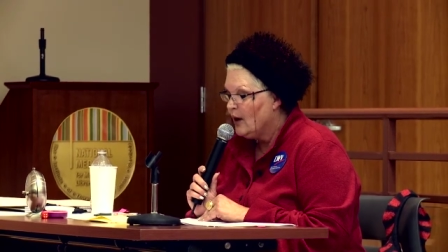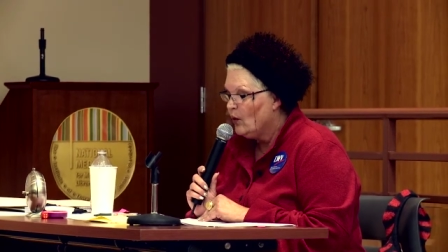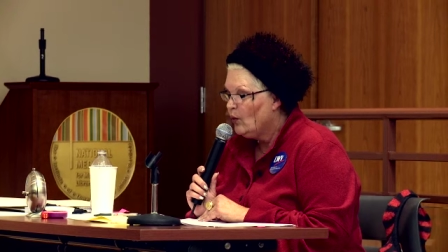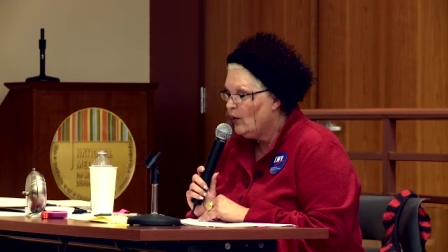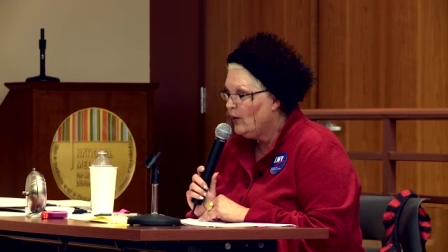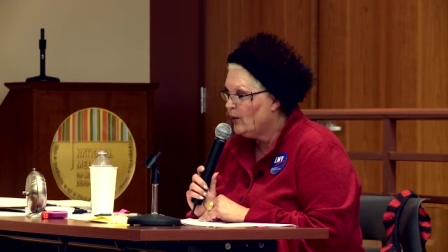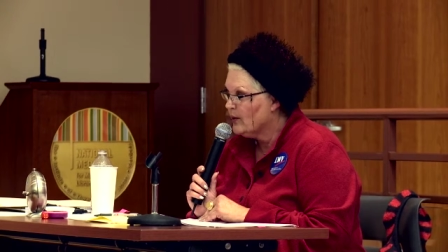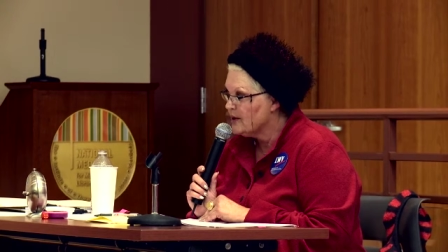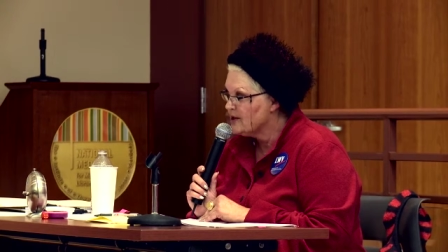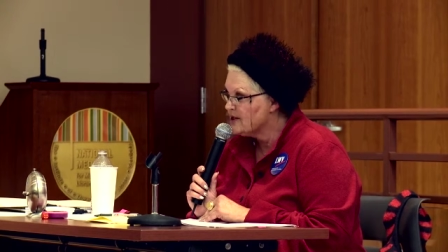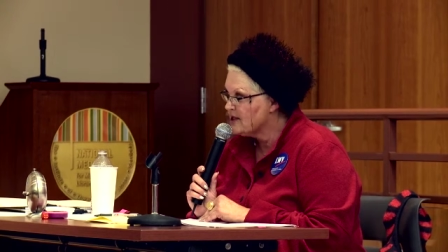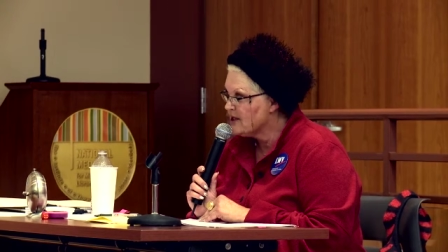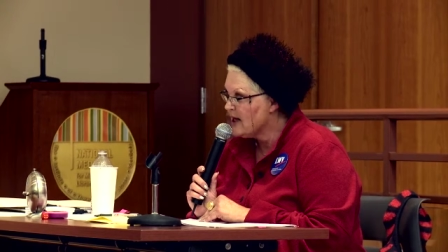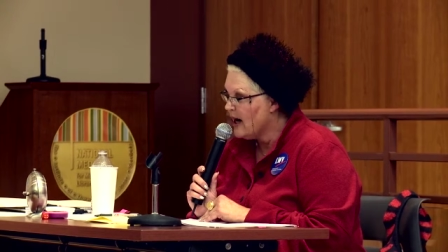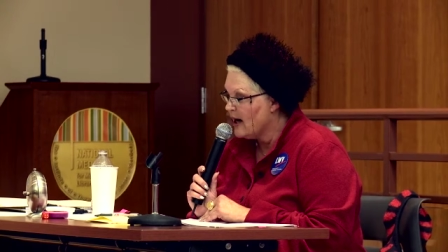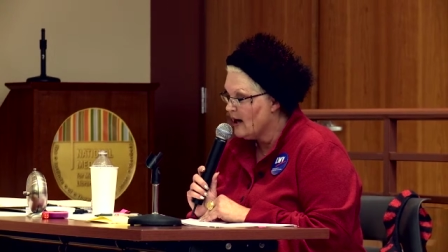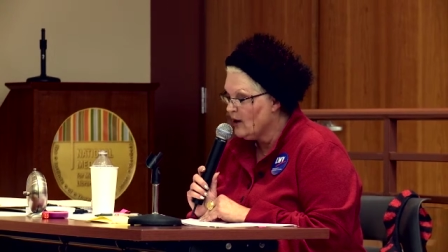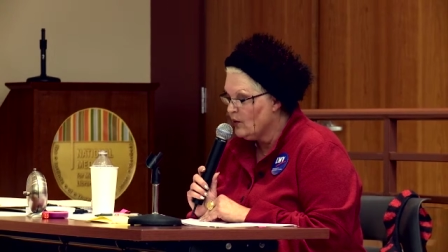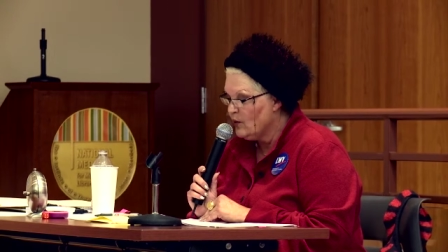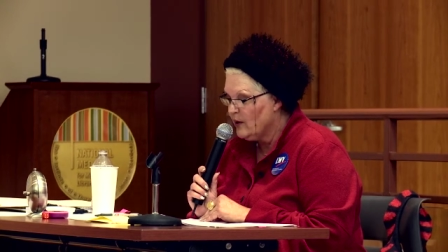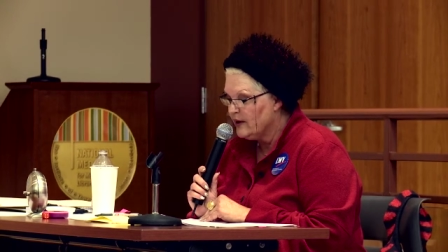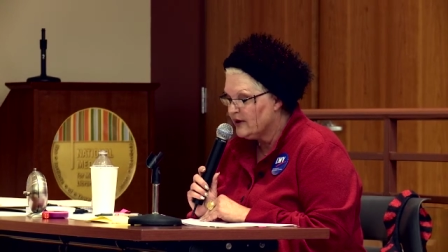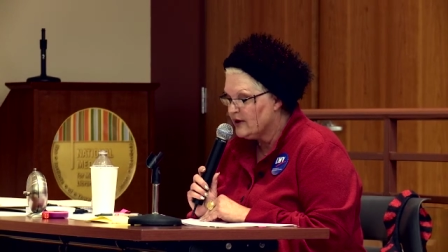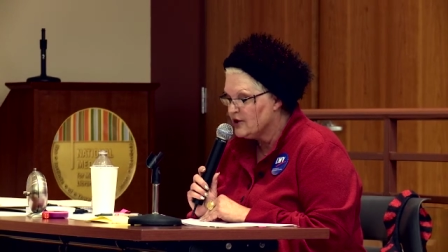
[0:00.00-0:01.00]
We will
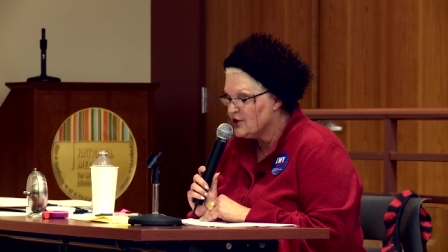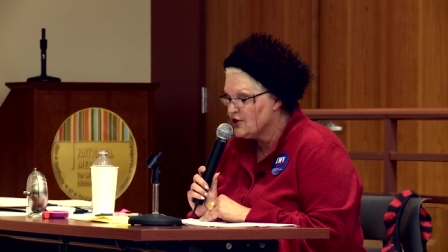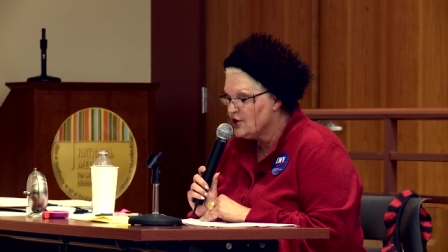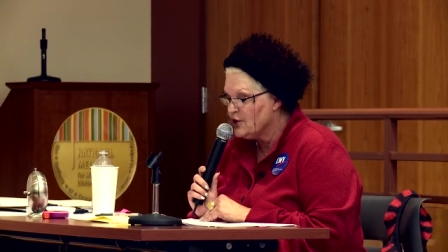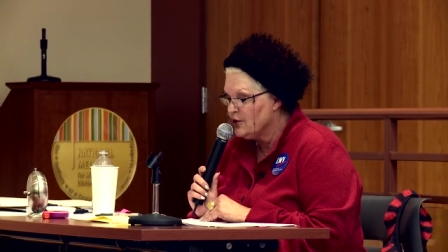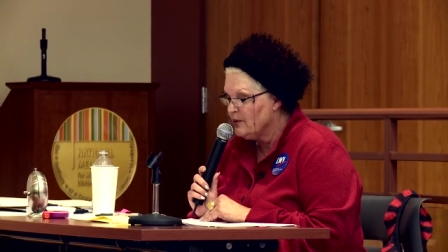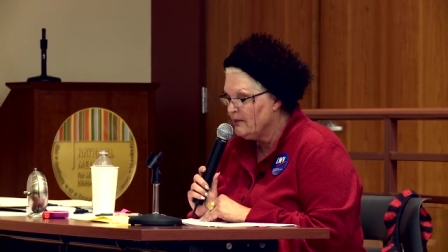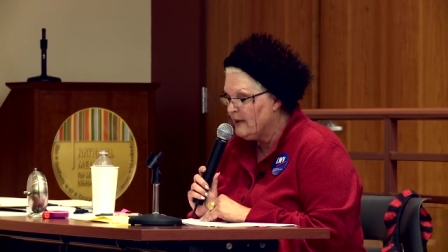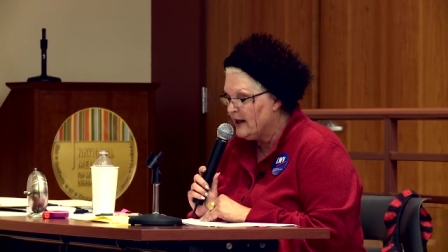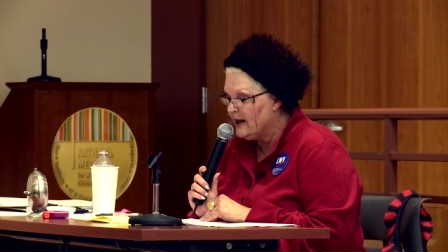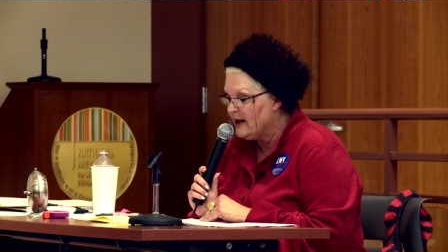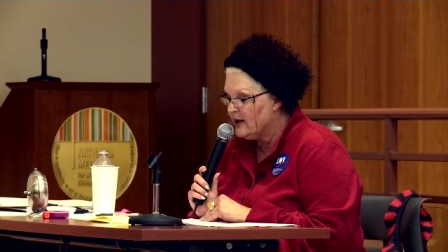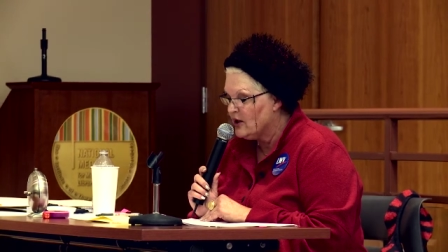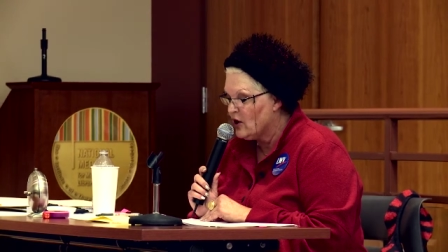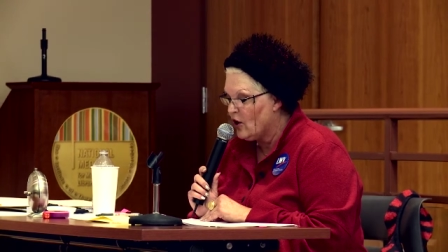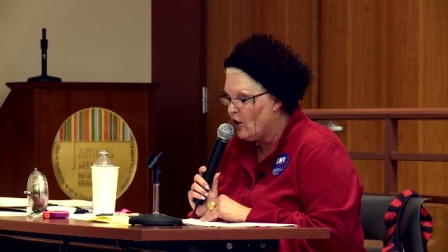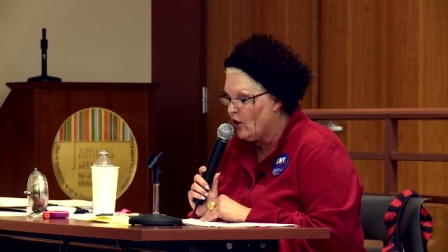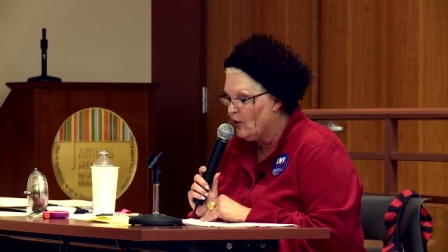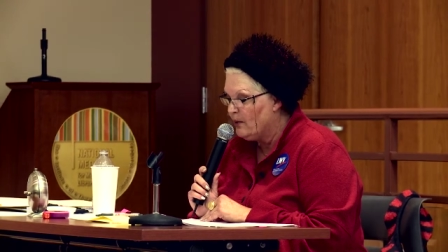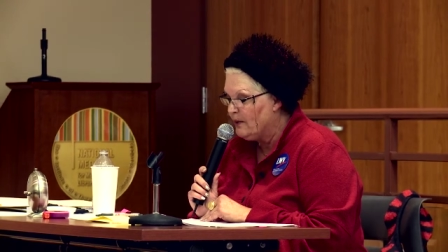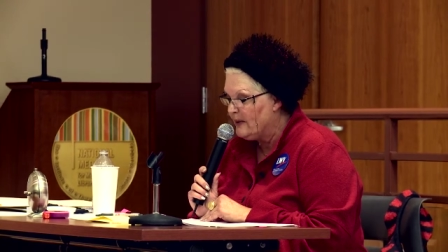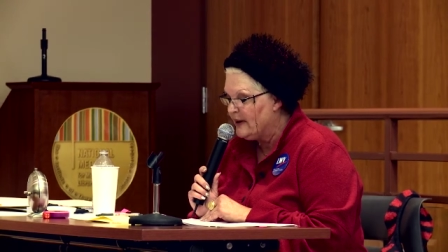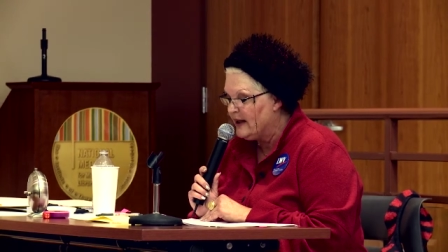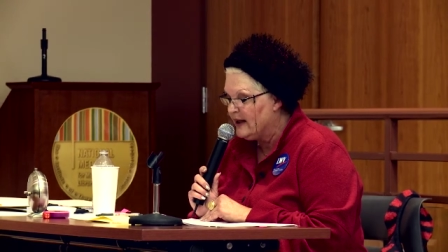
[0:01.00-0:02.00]
start with a 2-minute
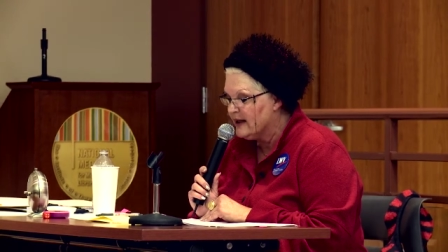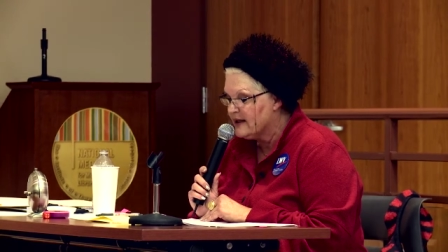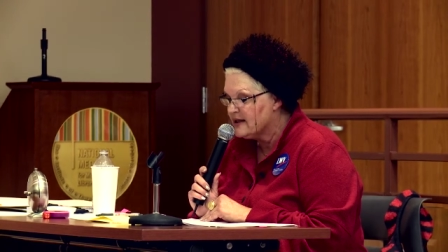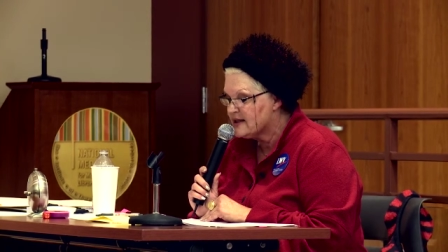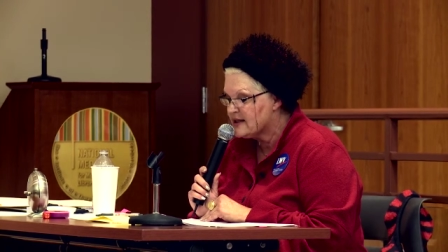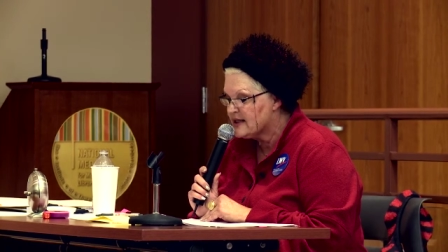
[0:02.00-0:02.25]
opening